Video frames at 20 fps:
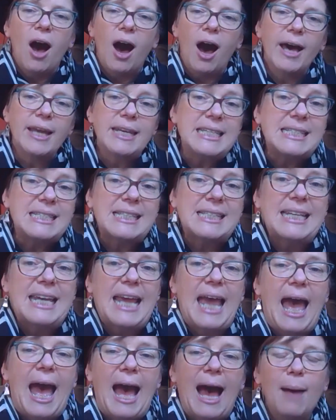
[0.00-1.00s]

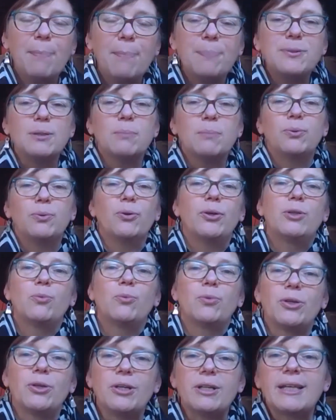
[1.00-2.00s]
Honestly, app deployed
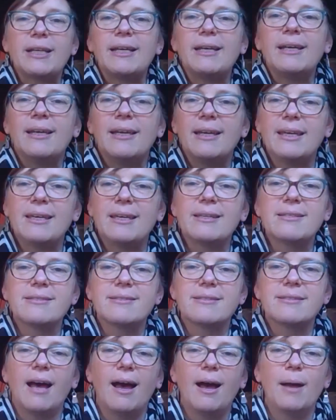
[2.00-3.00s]
work
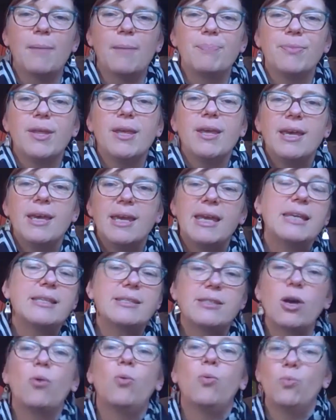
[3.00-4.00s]
is
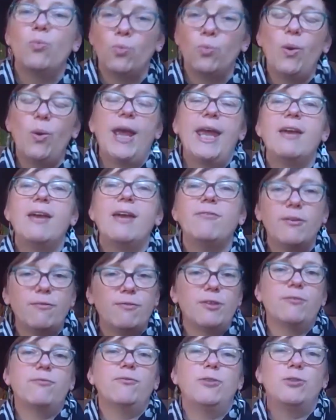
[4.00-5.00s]
a wave of
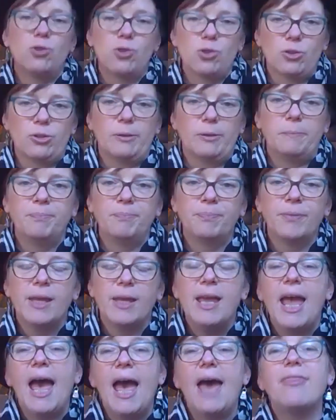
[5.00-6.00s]
the future.
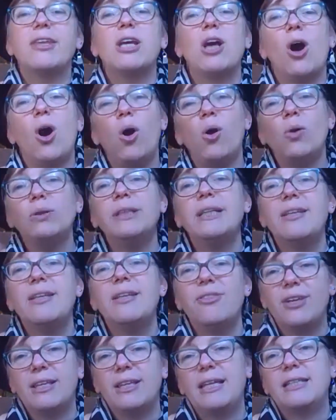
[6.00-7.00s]
And the only
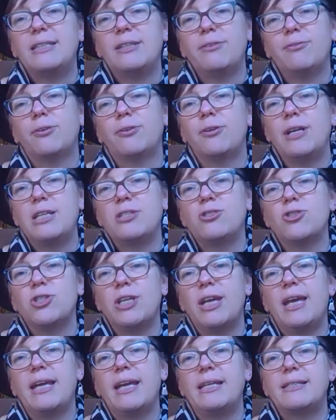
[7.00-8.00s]
thing that
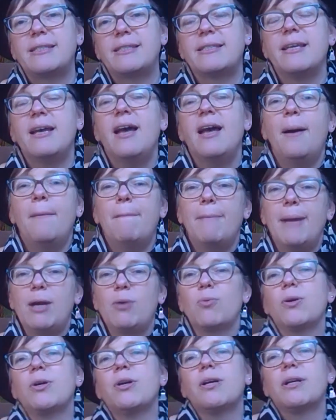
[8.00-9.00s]
differentiates my
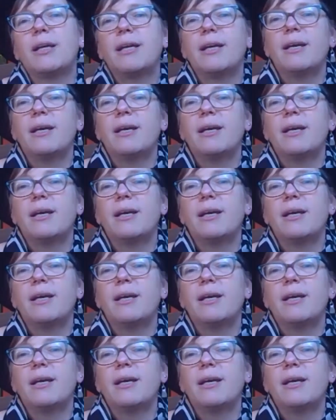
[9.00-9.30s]
work